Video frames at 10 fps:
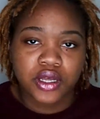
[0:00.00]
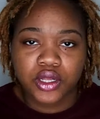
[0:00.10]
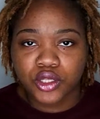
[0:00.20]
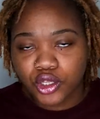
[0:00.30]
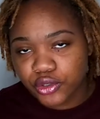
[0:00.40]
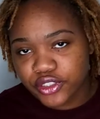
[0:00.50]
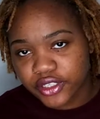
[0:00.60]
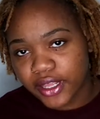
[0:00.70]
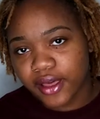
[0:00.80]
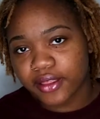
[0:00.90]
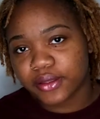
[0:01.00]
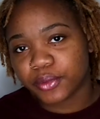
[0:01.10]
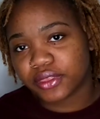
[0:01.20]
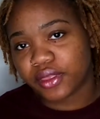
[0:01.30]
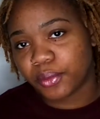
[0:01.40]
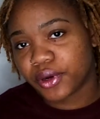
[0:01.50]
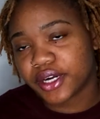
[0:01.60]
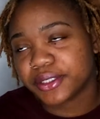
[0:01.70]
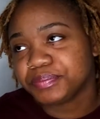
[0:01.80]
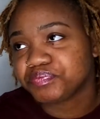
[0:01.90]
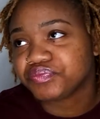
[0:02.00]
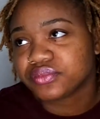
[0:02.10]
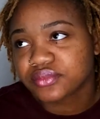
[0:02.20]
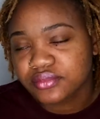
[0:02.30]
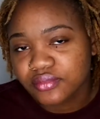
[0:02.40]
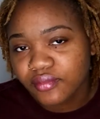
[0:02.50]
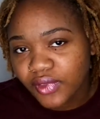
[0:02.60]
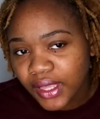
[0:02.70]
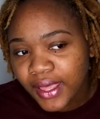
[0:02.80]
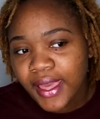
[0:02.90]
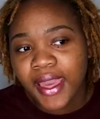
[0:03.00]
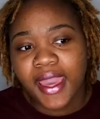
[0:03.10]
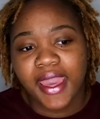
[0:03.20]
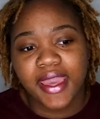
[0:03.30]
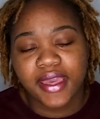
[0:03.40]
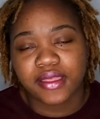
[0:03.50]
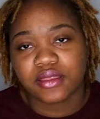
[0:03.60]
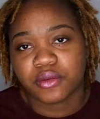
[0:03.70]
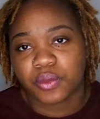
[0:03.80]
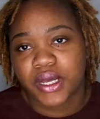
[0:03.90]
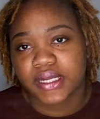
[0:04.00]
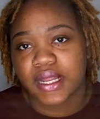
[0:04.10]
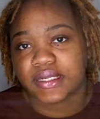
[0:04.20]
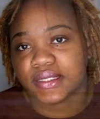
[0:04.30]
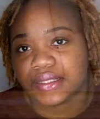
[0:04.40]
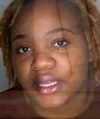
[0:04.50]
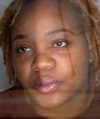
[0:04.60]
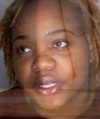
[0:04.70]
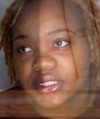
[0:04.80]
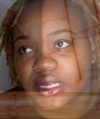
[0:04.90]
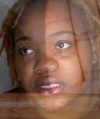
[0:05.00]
closer now than what they were. And the way that I did that was I